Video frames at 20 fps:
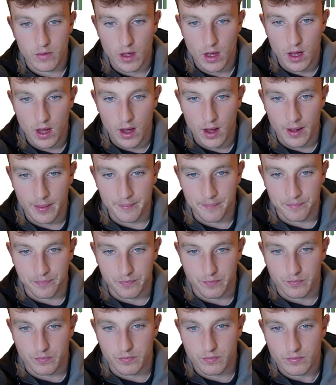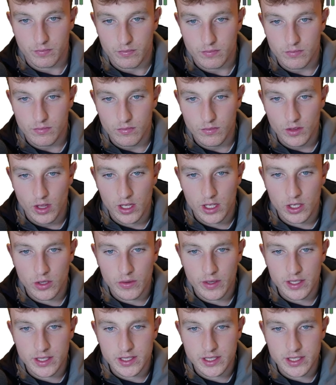You
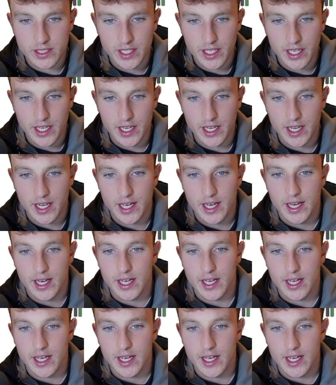can see